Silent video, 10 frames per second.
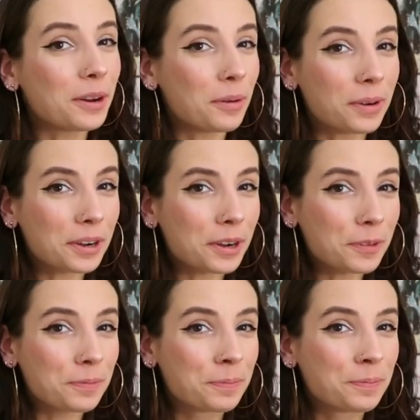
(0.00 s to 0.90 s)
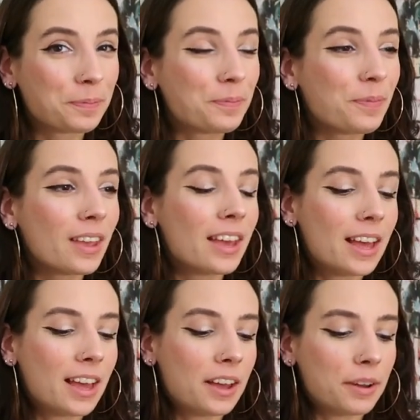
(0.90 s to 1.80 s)
an order,
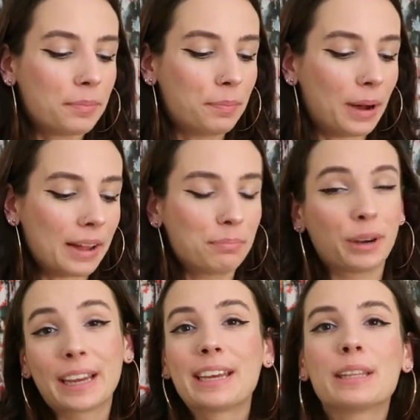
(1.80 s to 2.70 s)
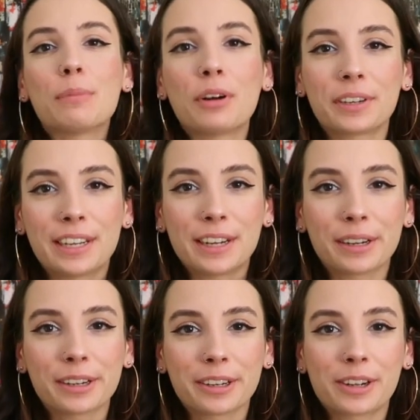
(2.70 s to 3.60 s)
but bringing them all
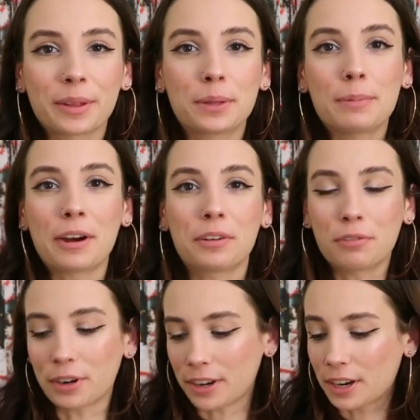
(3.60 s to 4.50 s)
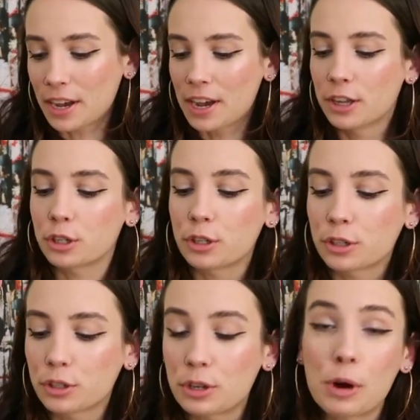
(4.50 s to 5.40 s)
here got them out of order. So
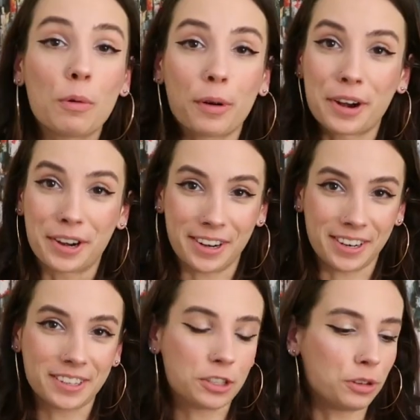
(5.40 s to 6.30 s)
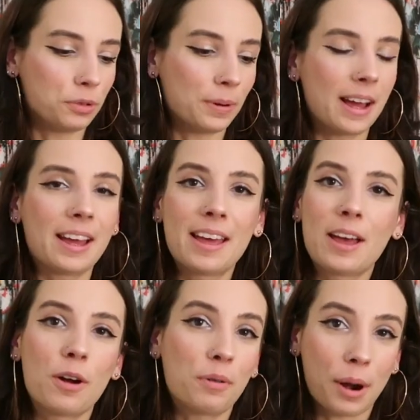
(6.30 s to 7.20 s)
there's no order to
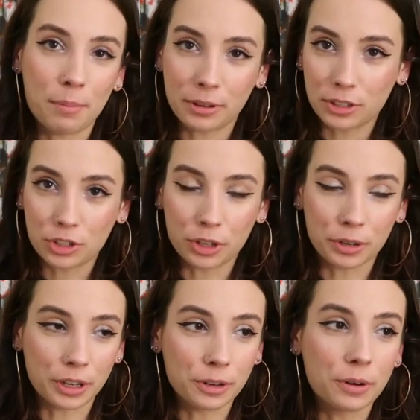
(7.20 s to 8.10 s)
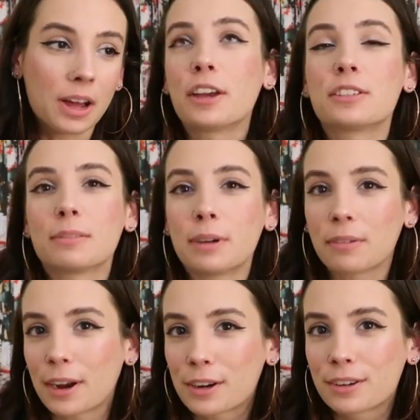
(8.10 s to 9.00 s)
what I'm about to show you. I used to have my
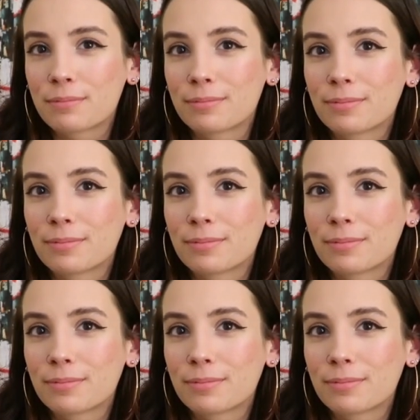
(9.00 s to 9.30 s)
record